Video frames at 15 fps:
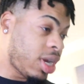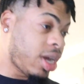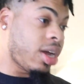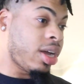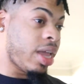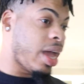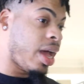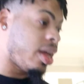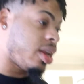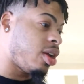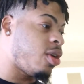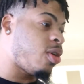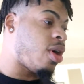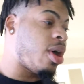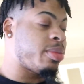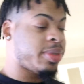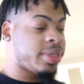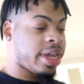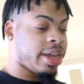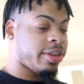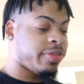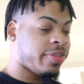y'all. Y'all know I'm
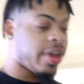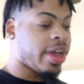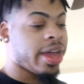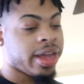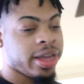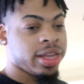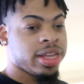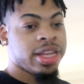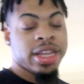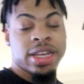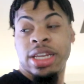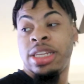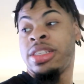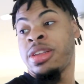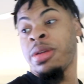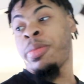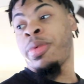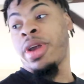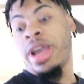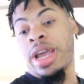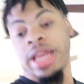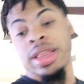satisfied. This is a
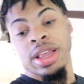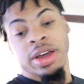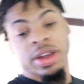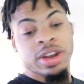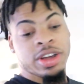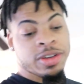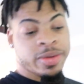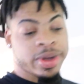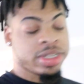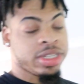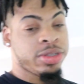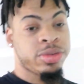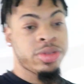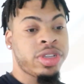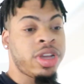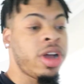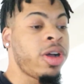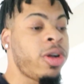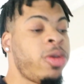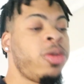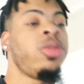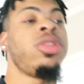prank I thought of while she was
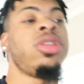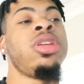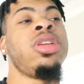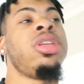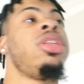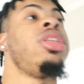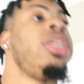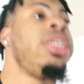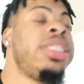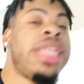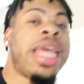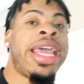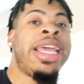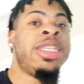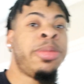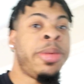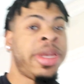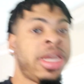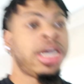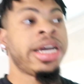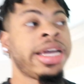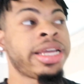gone. These days
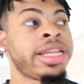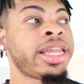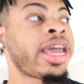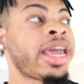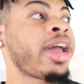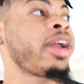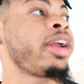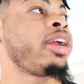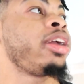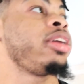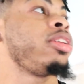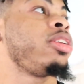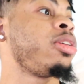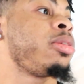been ugly out here, you know